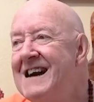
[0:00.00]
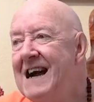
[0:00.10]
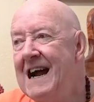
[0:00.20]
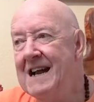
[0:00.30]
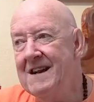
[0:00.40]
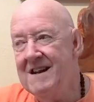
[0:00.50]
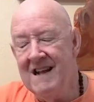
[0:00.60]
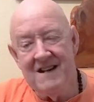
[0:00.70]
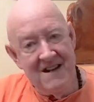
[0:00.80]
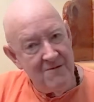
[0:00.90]

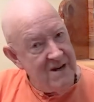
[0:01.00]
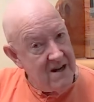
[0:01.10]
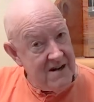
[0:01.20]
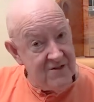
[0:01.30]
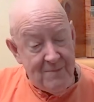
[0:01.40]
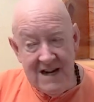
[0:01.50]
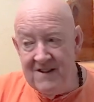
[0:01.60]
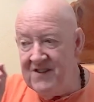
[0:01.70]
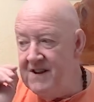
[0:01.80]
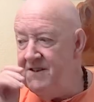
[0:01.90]
And here we are
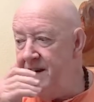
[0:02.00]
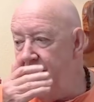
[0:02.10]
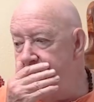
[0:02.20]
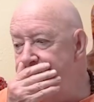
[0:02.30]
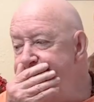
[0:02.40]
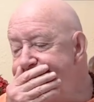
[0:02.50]
experiencing together.